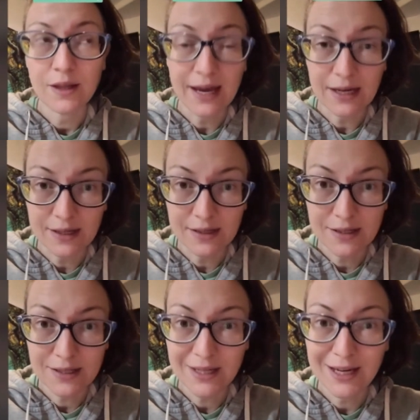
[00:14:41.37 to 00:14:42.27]
That
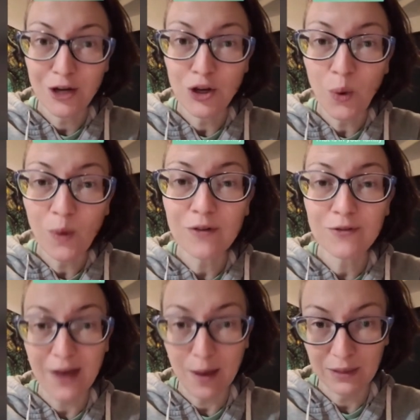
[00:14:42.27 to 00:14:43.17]
is, in your
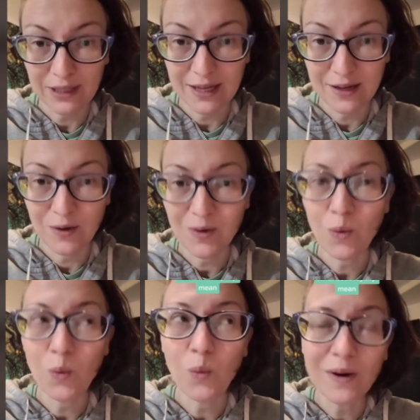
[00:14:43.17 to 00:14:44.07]
family,
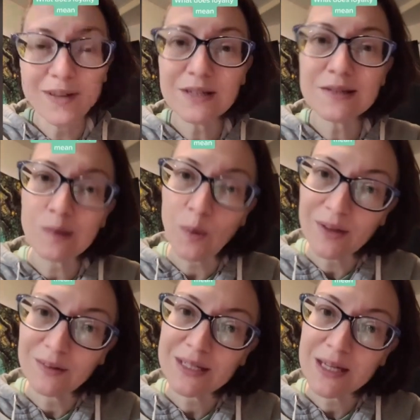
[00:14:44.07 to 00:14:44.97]
what does
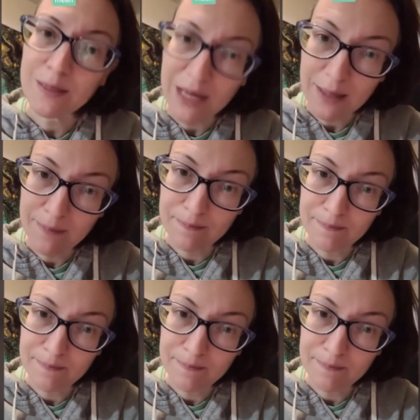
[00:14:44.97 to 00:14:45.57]
loyalty mean?